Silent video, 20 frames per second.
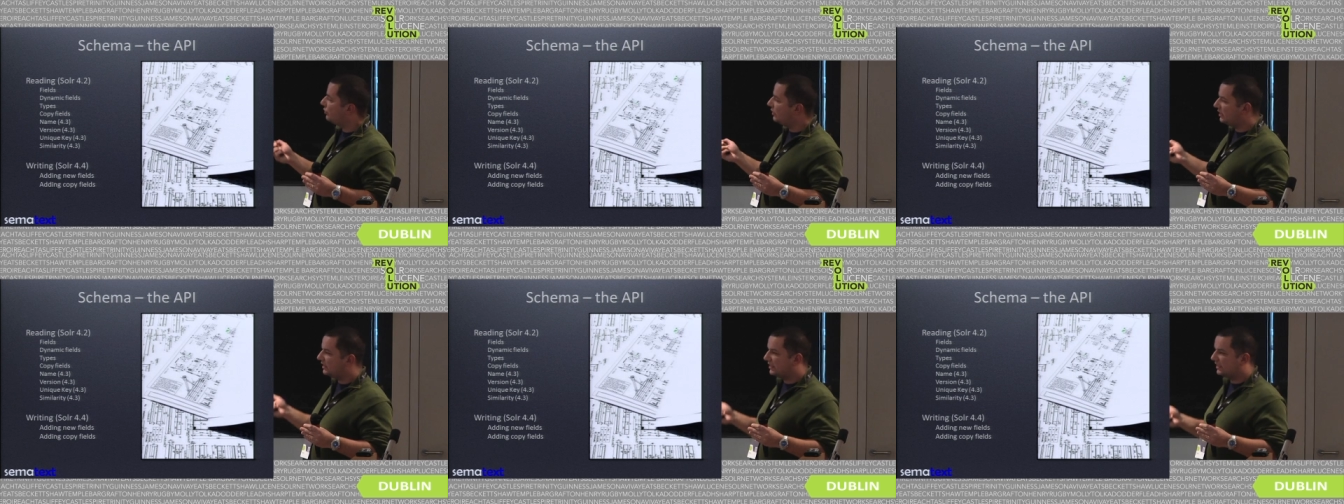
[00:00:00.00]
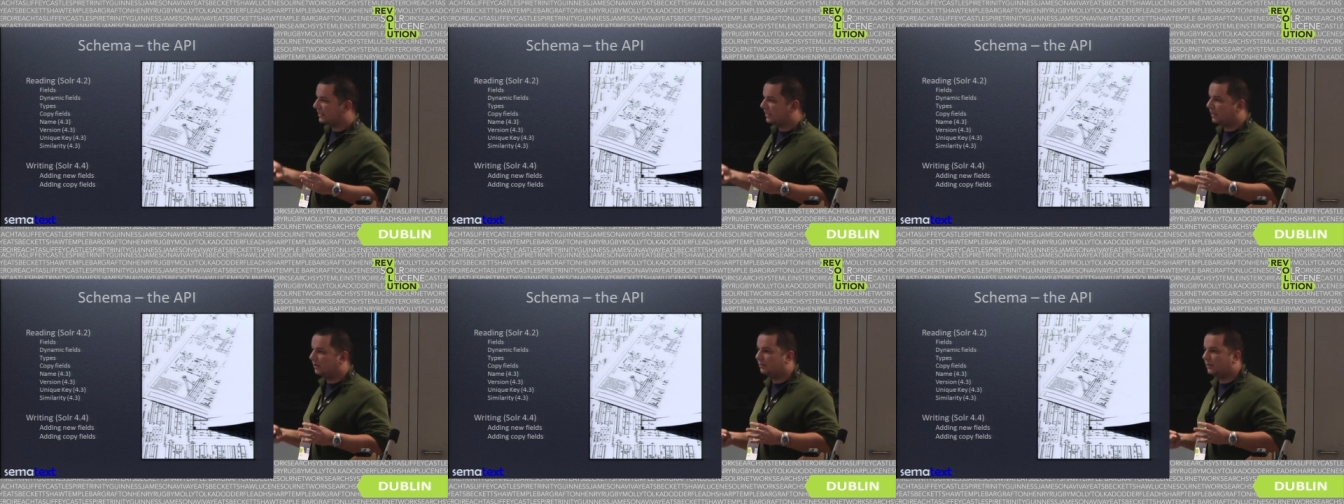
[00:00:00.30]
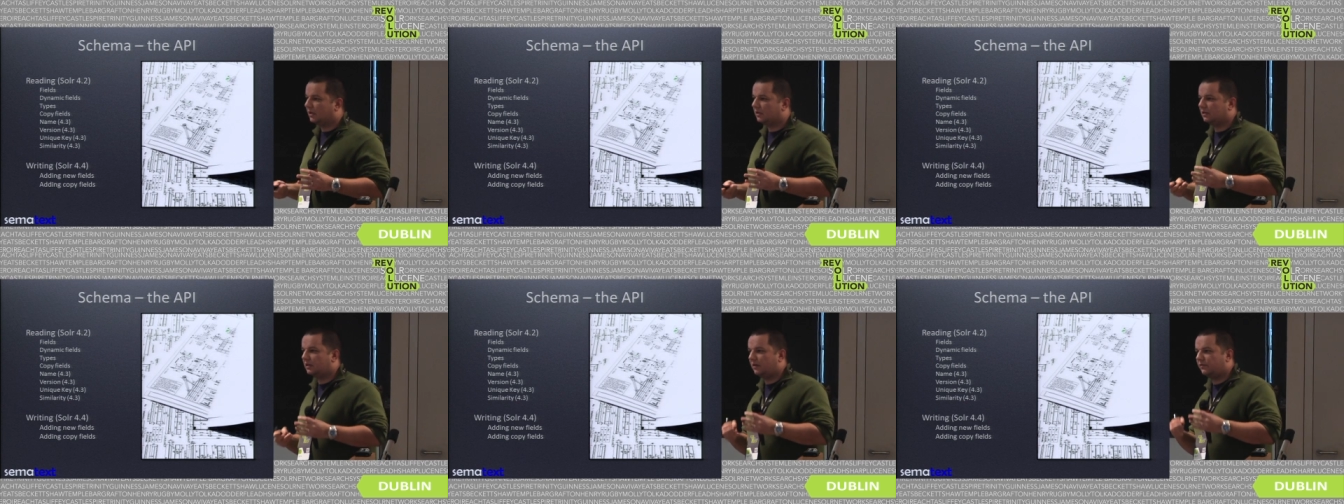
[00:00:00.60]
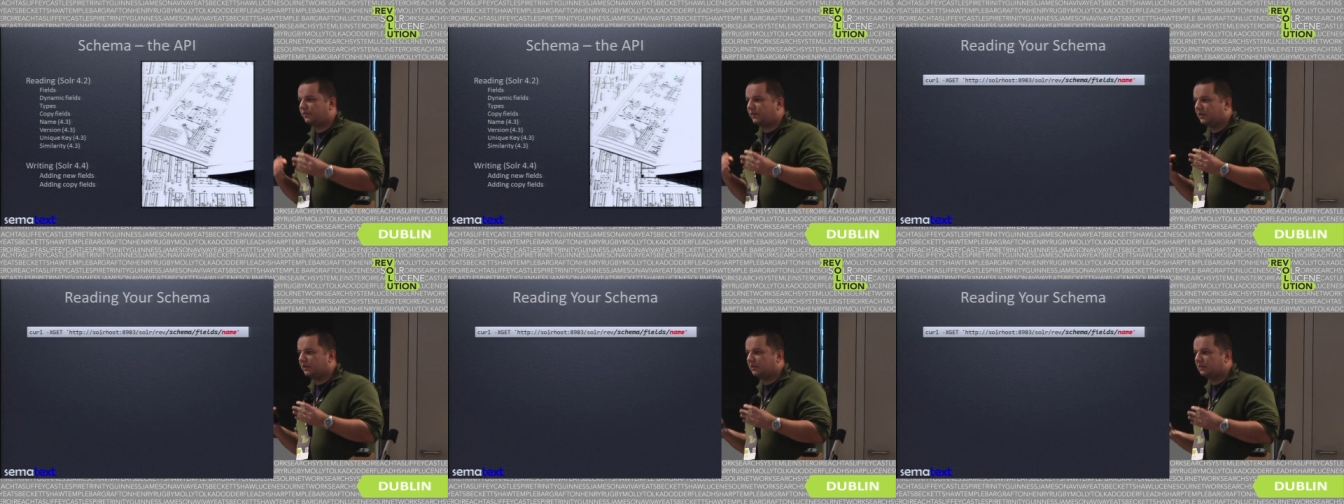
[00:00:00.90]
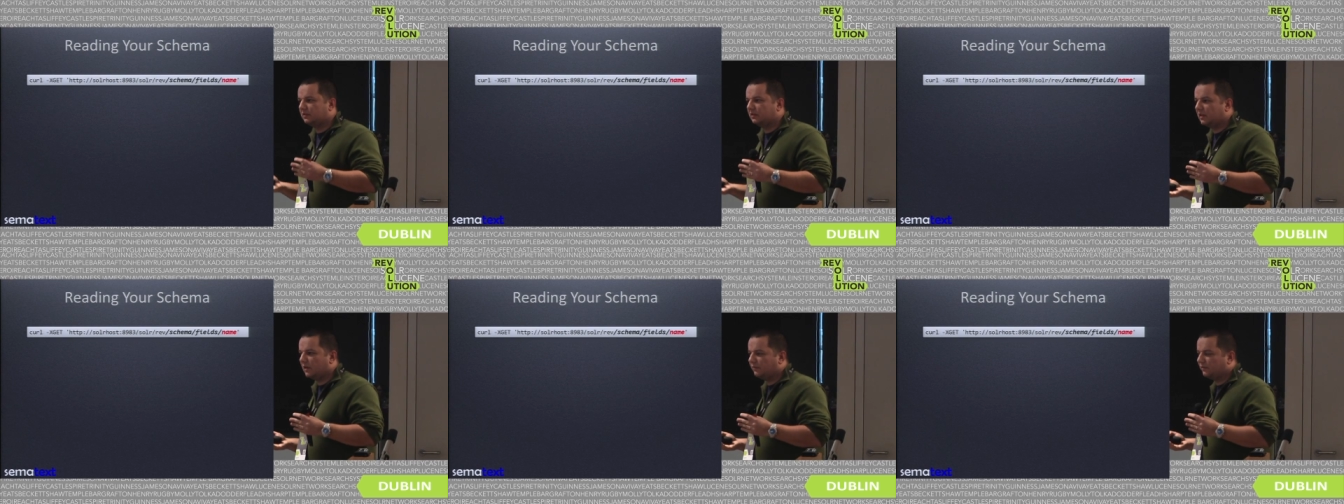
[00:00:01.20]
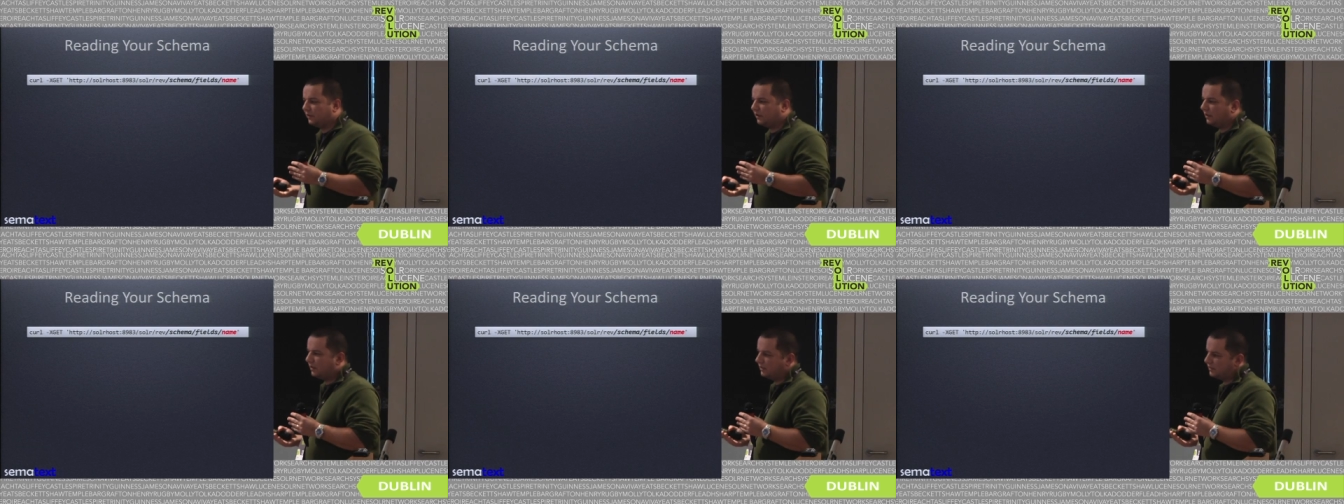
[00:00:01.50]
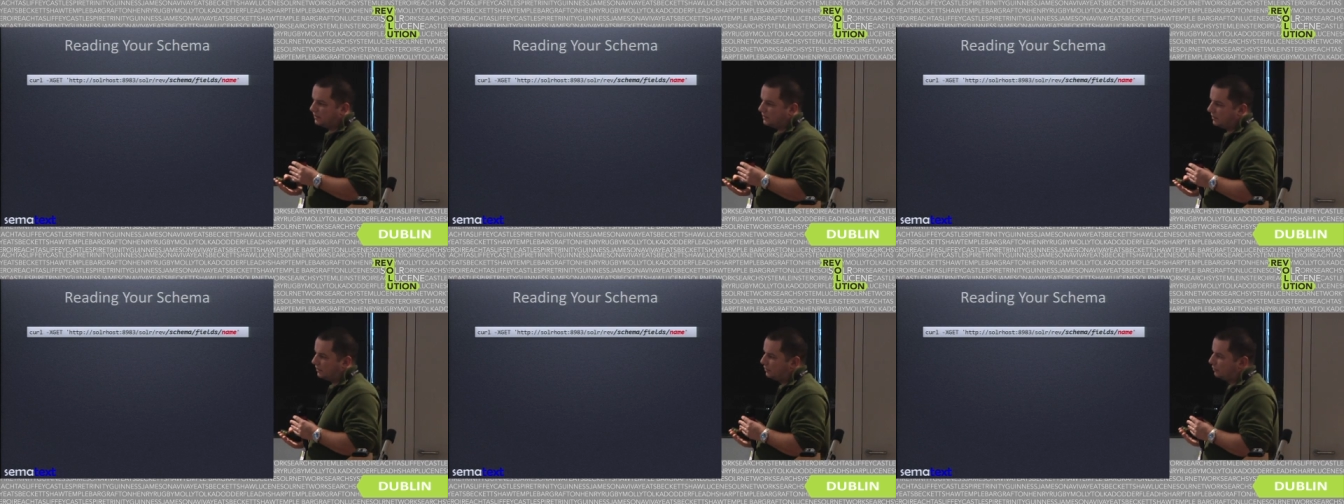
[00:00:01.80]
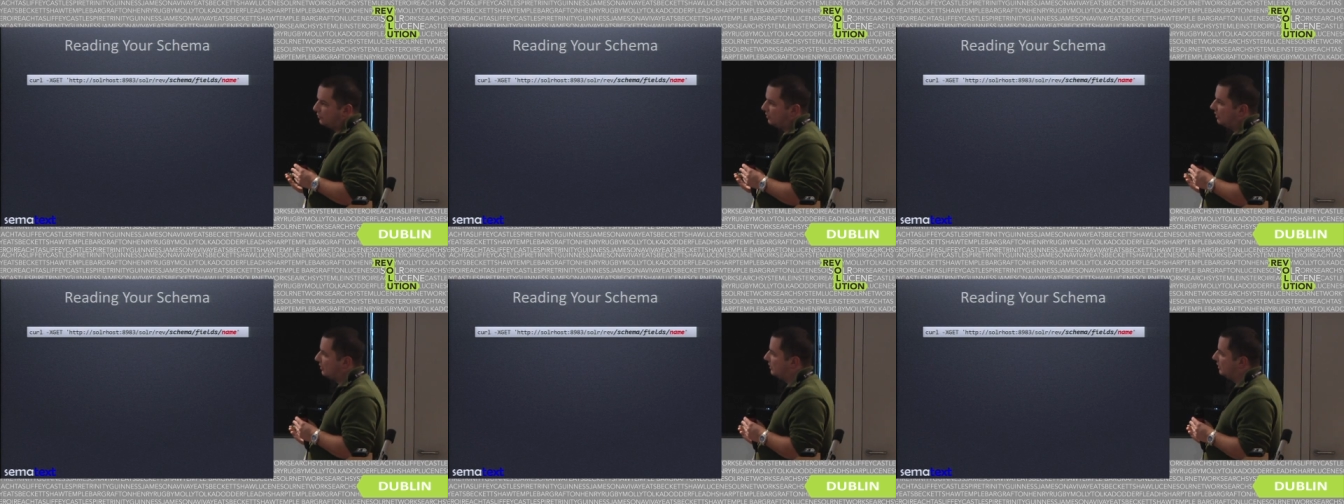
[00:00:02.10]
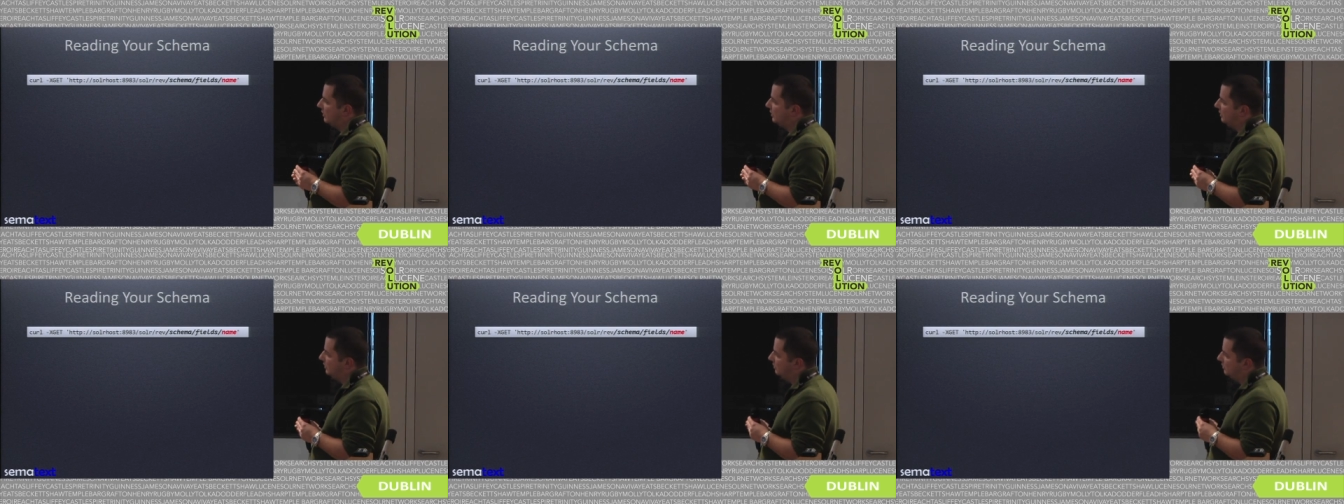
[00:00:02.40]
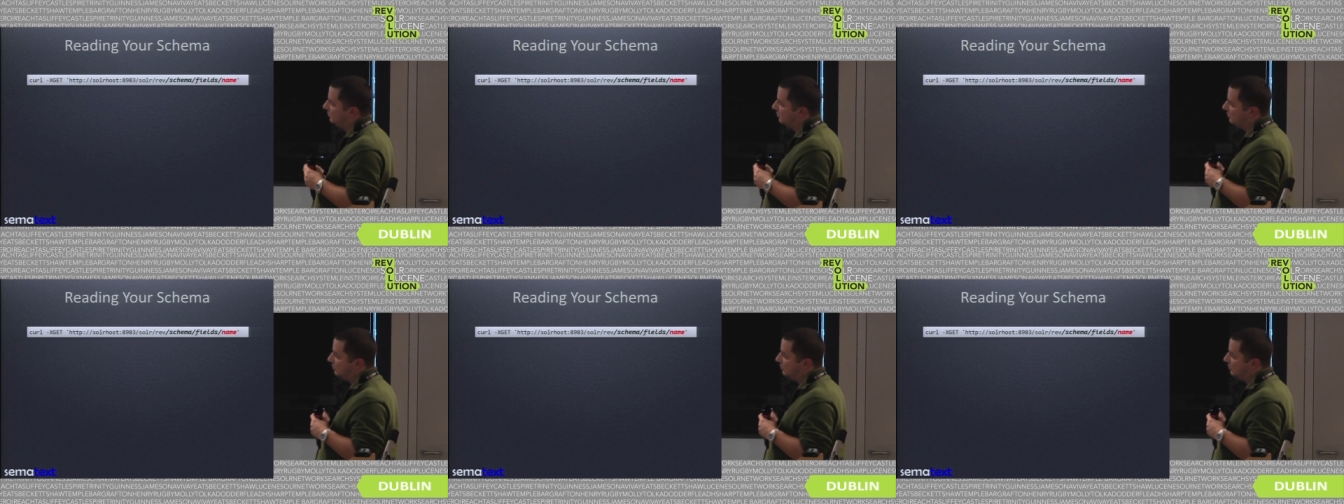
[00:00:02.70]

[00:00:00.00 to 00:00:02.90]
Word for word: read schema, nothing, nothing is actually